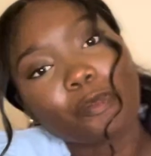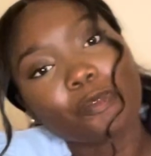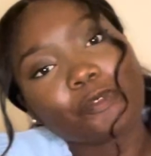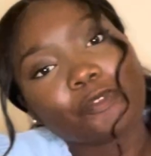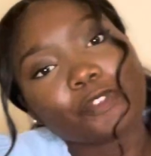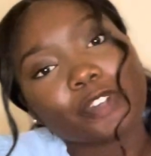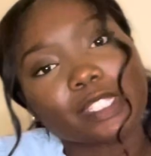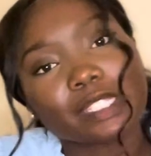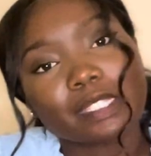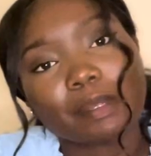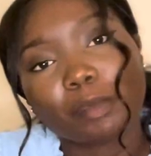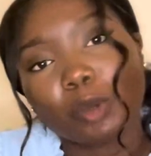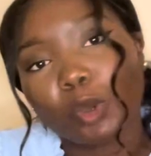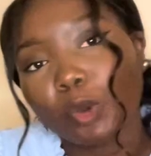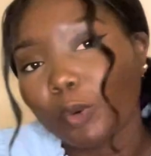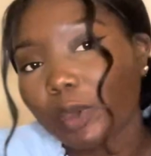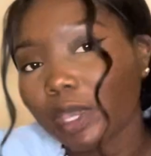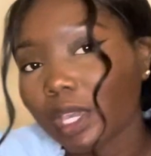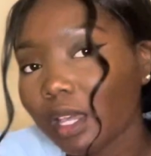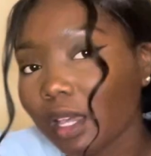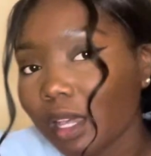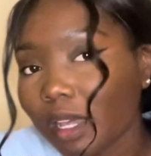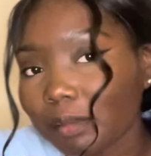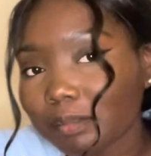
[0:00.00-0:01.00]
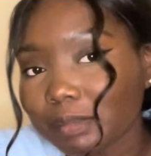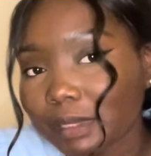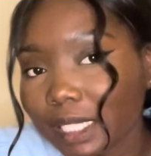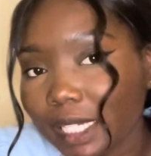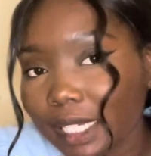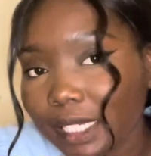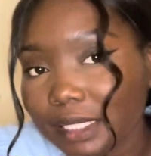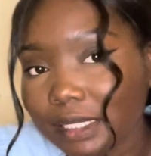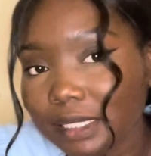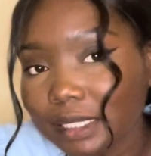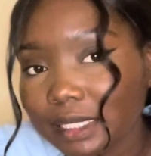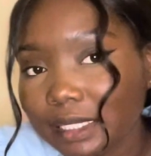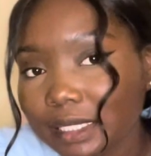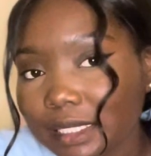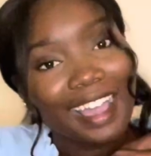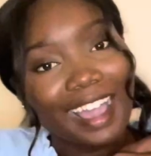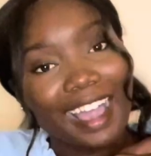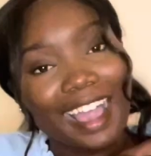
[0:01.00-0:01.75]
for some quick updates.